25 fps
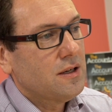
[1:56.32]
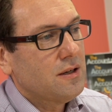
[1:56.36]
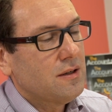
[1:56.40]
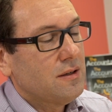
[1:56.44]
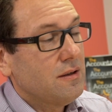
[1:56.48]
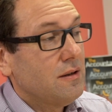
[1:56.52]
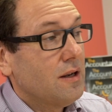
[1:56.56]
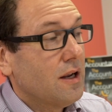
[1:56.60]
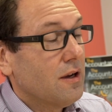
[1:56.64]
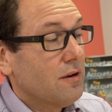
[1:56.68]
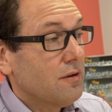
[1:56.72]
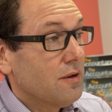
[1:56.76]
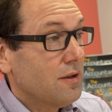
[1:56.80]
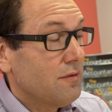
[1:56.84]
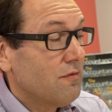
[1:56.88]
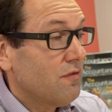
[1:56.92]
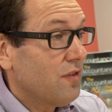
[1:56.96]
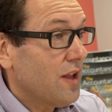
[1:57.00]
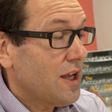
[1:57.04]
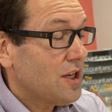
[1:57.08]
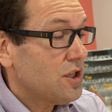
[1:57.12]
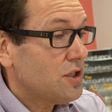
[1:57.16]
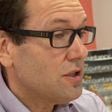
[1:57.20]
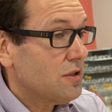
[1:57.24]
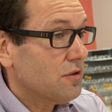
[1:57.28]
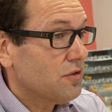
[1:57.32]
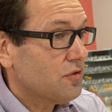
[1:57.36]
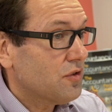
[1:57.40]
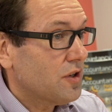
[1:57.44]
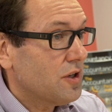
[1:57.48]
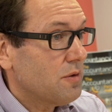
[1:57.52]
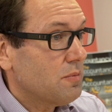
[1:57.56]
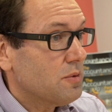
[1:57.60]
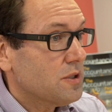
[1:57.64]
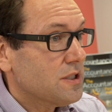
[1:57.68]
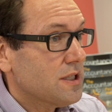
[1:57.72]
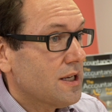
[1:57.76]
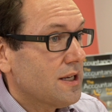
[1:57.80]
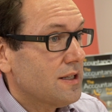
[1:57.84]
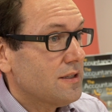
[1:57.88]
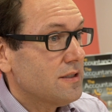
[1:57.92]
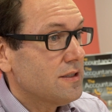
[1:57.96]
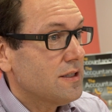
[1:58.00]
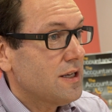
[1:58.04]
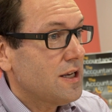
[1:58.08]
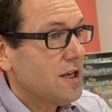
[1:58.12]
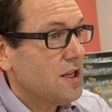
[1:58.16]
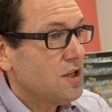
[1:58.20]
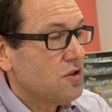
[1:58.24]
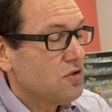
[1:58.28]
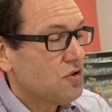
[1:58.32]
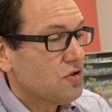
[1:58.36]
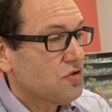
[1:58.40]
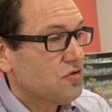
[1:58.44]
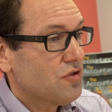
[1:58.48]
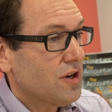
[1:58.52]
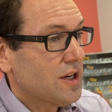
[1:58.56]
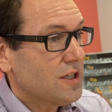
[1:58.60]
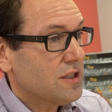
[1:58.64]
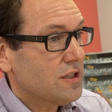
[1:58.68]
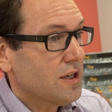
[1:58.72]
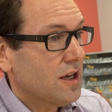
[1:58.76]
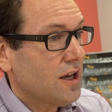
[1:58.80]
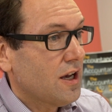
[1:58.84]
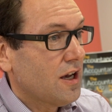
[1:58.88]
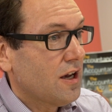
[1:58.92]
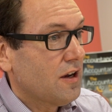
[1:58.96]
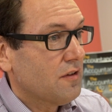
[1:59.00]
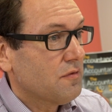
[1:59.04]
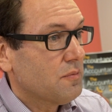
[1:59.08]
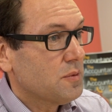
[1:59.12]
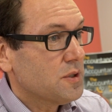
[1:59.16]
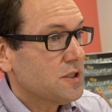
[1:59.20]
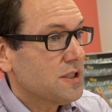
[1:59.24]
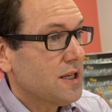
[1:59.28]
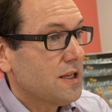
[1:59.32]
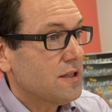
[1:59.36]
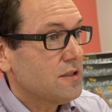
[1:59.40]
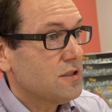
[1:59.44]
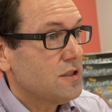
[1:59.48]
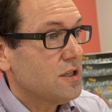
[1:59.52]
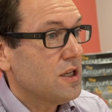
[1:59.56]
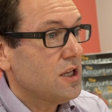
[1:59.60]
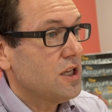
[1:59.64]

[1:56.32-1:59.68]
inflation at 3%, interest rates at 0.5%,